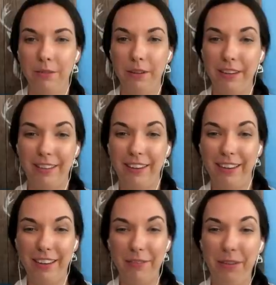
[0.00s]
Rick's
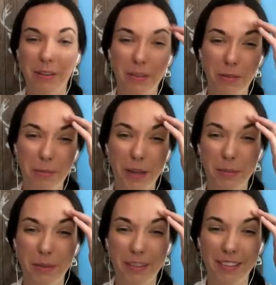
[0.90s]
gonna give her those
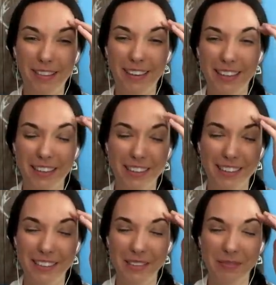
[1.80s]
papers, isn't he?
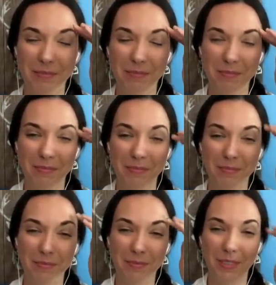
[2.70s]

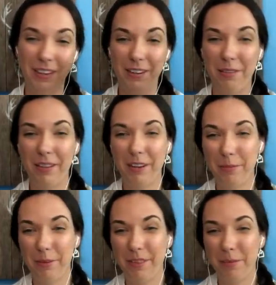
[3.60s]
That he, that
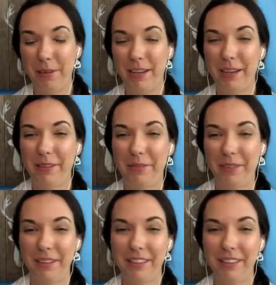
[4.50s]
he put in the piano.